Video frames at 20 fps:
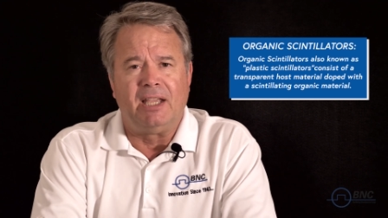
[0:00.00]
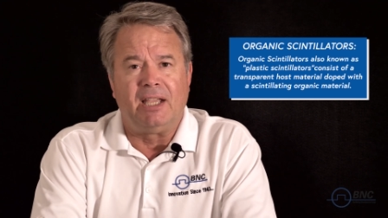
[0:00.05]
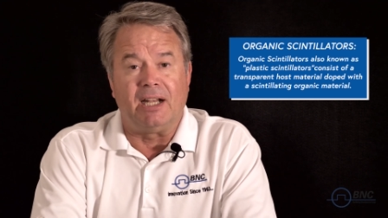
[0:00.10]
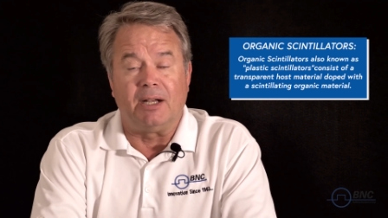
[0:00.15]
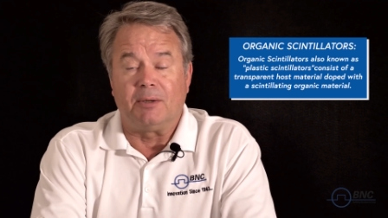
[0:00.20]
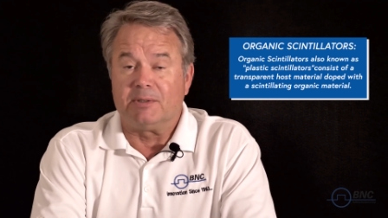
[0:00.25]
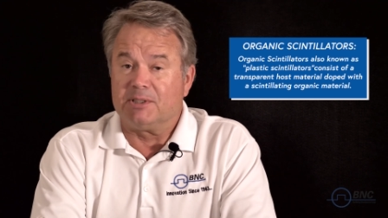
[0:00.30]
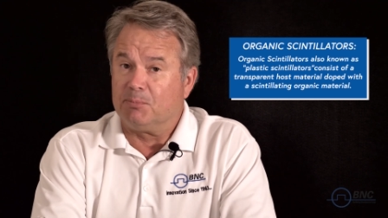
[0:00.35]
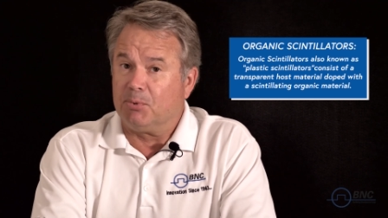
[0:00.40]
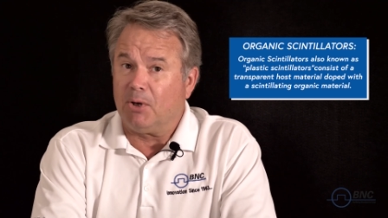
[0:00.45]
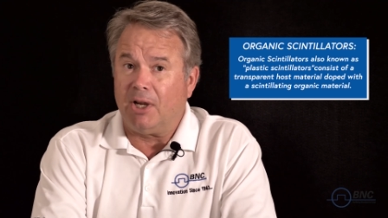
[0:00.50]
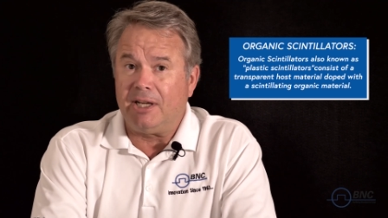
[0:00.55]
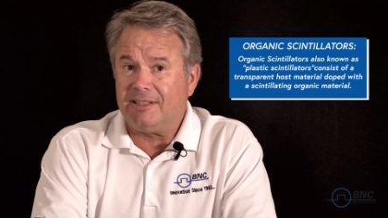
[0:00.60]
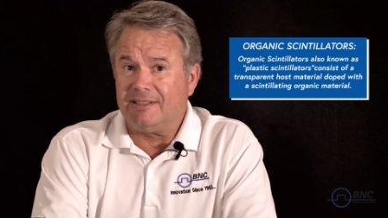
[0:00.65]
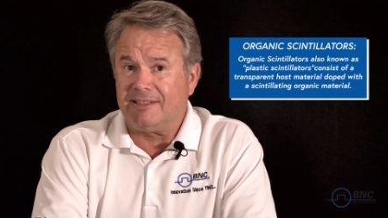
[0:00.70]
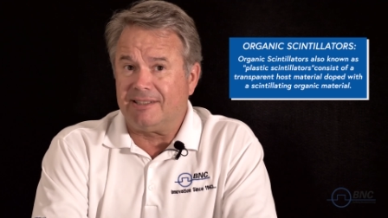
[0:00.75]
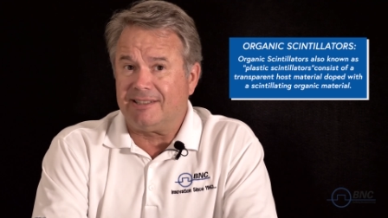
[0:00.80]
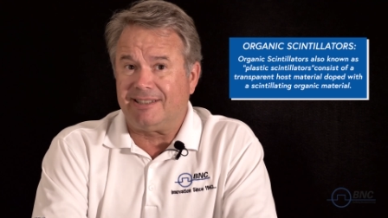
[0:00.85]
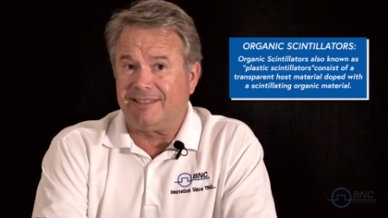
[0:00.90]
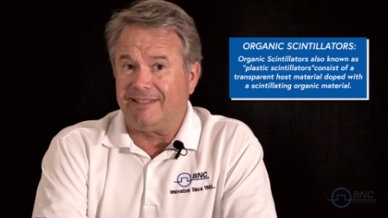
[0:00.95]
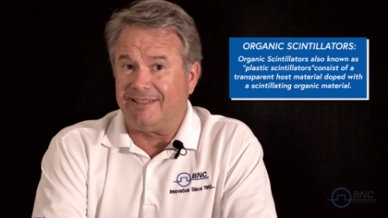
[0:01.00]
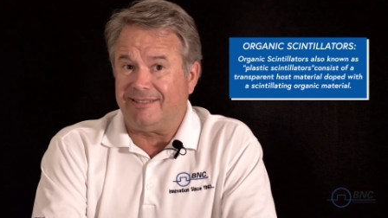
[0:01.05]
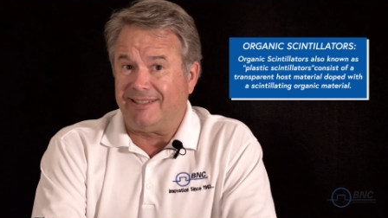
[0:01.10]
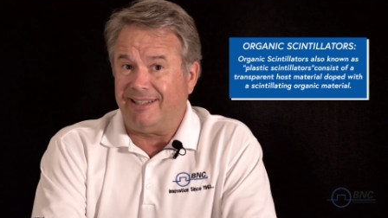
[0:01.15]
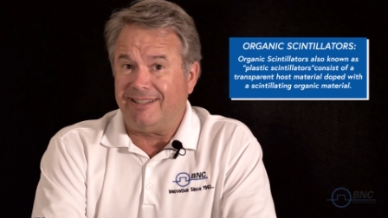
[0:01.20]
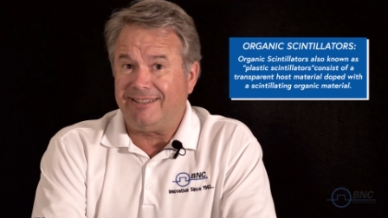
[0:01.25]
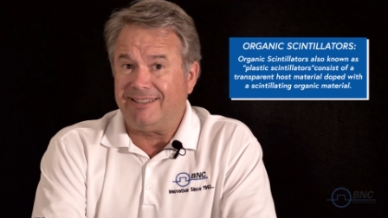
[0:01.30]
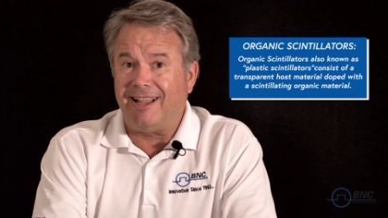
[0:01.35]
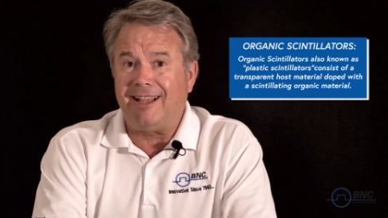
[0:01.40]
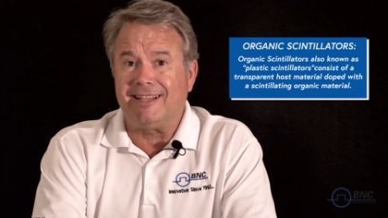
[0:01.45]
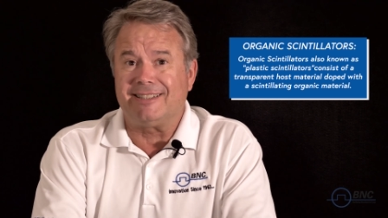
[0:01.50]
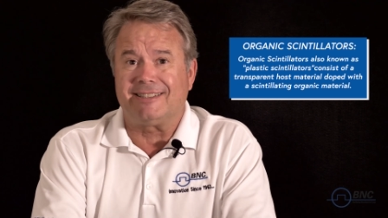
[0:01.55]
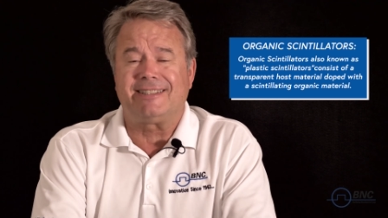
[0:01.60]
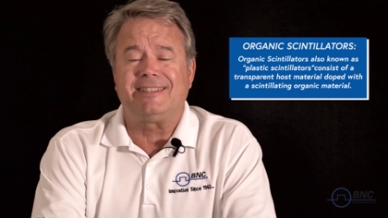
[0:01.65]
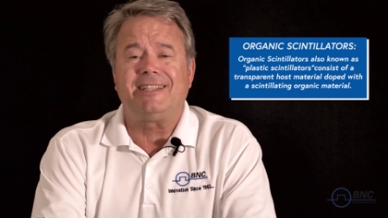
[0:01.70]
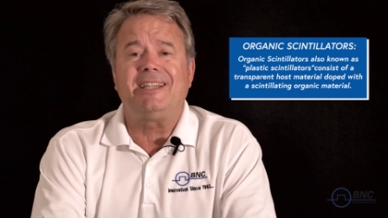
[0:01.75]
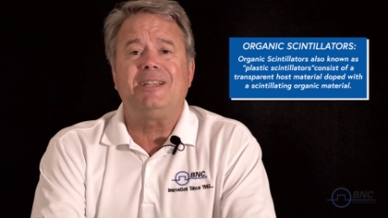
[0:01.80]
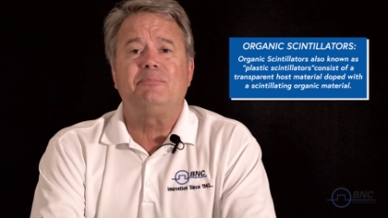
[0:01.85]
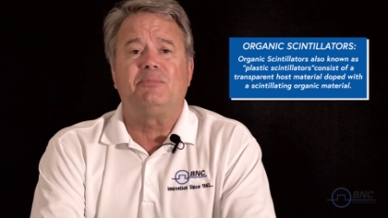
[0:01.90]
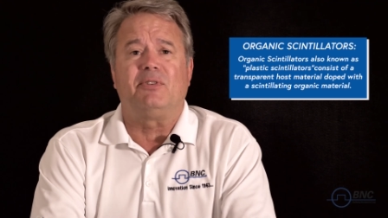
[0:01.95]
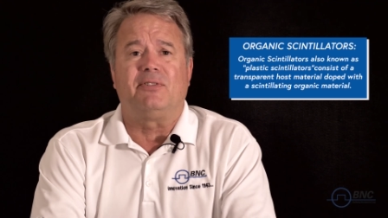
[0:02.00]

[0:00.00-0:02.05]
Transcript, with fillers: And it was a brightness that they'd not seen